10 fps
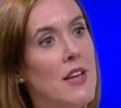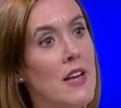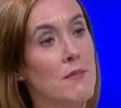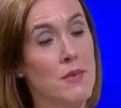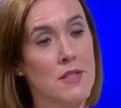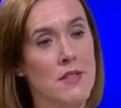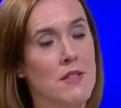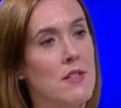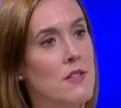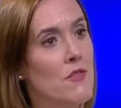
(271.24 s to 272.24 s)
that
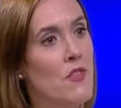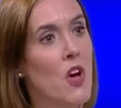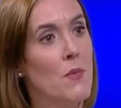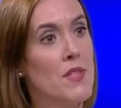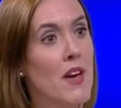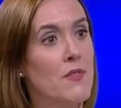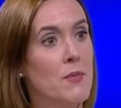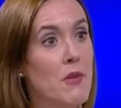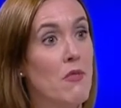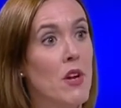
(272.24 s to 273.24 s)
businesses and farms have
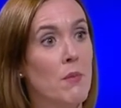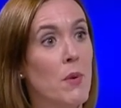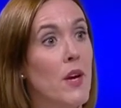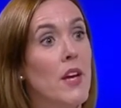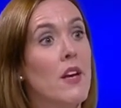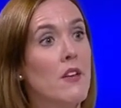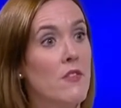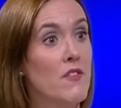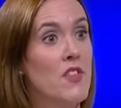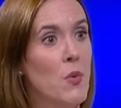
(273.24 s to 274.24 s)
to be run by
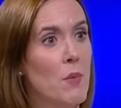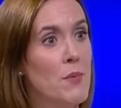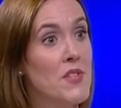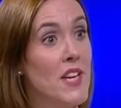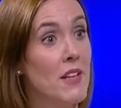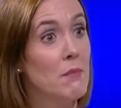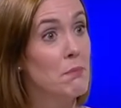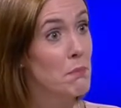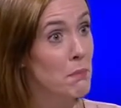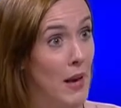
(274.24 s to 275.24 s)
51%
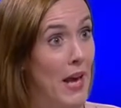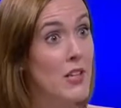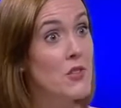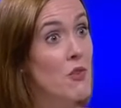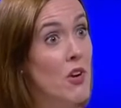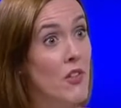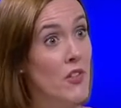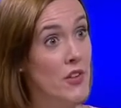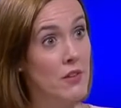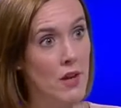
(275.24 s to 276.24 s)
blacks rather
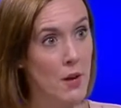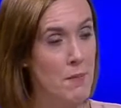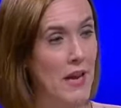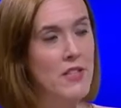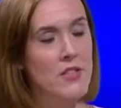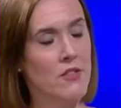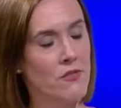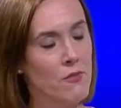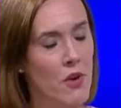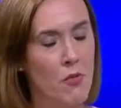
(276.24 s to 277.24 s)
than a mixed
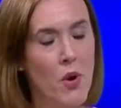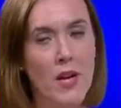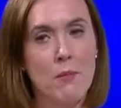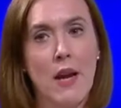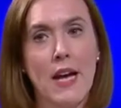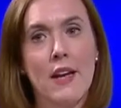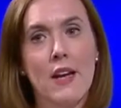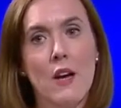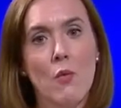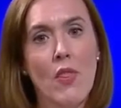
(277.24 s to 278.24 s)
of, of white and black,
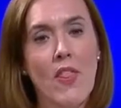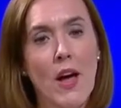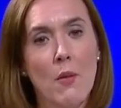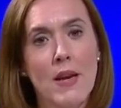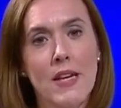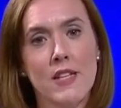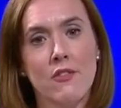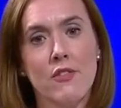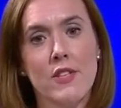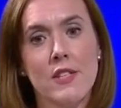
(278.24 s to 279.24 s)
whether that will make a
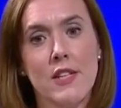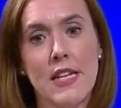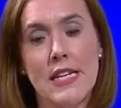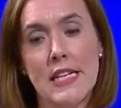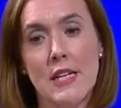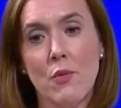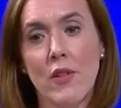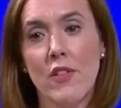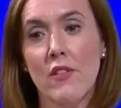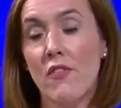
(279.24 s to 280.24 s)
difference, and indeed
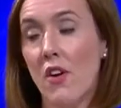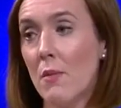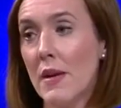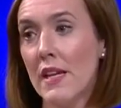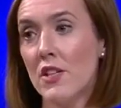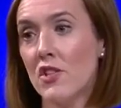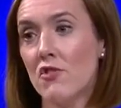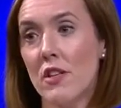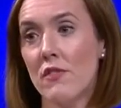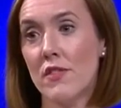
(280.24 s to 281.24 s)
whether the farming
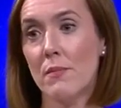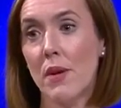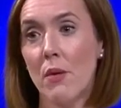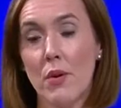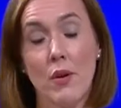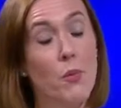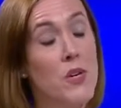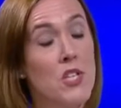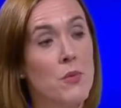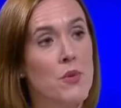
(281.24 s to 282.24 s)
industry of Zimbabwe, in
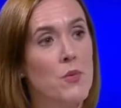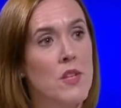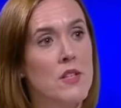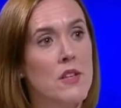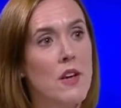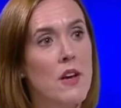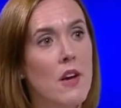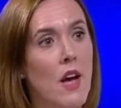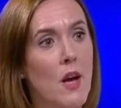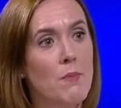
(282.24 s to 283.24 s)
which it was once
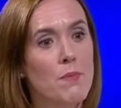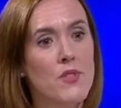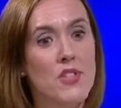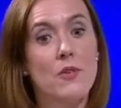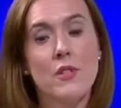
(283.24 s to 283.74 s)
um, so